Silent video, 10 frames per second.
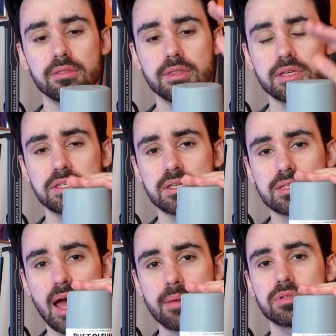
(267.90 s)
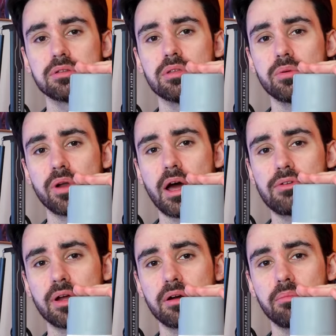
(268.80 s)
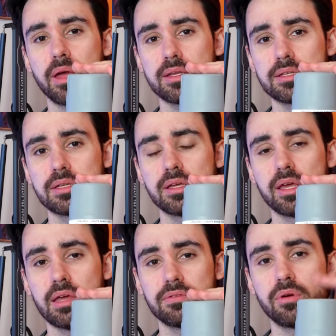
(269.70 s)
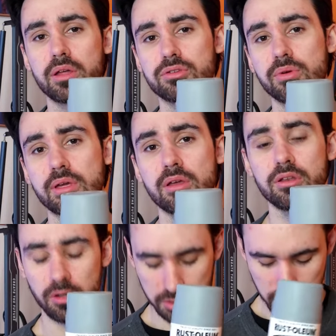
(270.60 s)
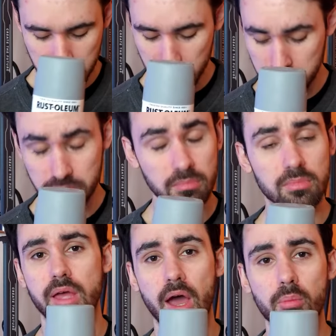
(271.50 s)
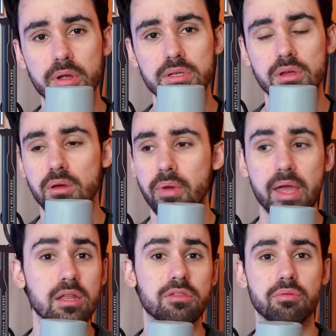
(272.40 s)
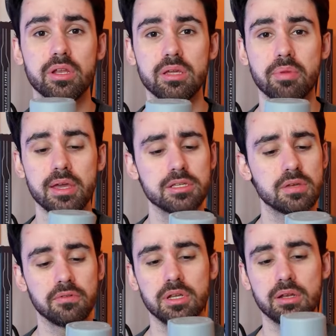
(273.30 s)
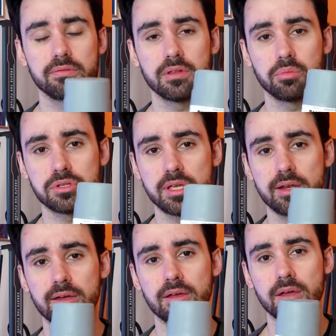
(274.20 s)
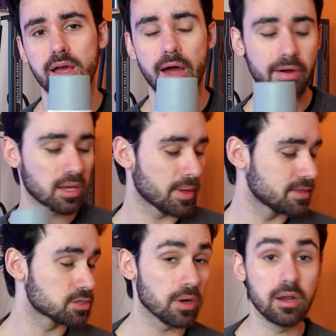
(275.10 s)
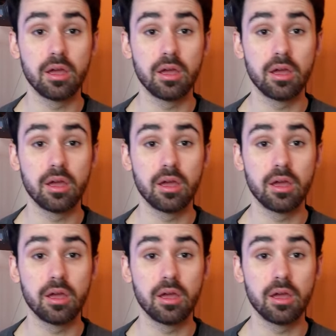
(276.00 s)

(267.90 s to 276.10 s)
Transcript: This is absolutely what I'd recommend if you are doing not just a helmet, but any 3D piece. If you need a fillable sander, I recommend this one.